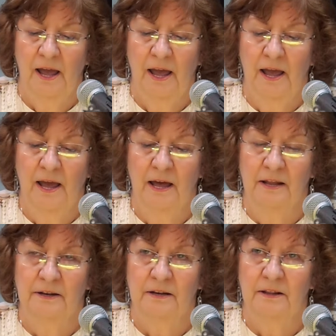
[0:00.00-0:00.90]

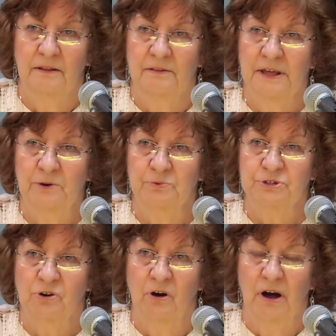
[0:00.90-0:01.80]
and then it was
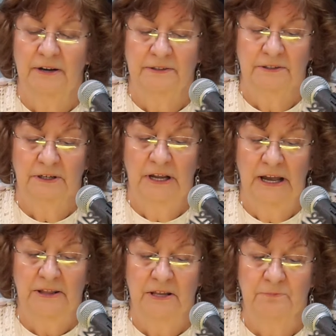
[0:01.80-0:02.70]
gone.
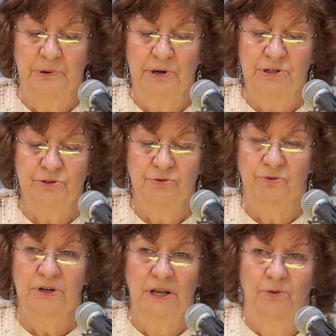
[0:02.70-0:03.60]
And then pretty
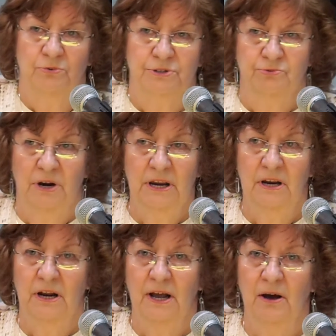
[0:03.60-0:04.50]
soon, it was right
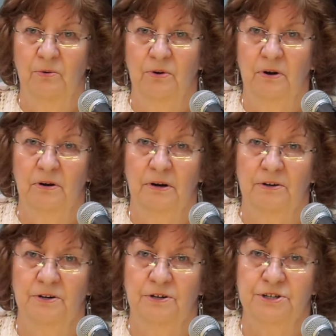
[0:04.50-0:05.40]
out
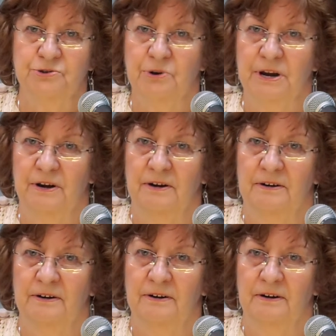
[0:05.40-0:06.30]
straight
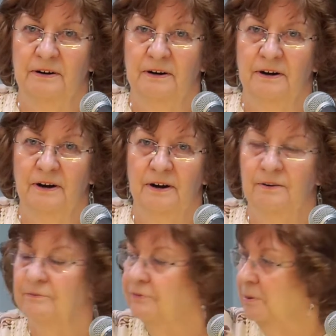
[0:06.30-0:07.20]

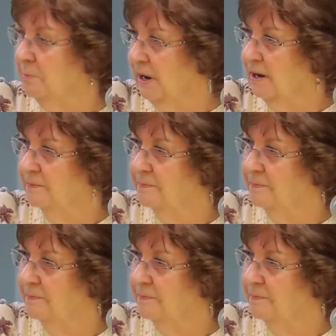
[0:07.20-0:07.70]
from me.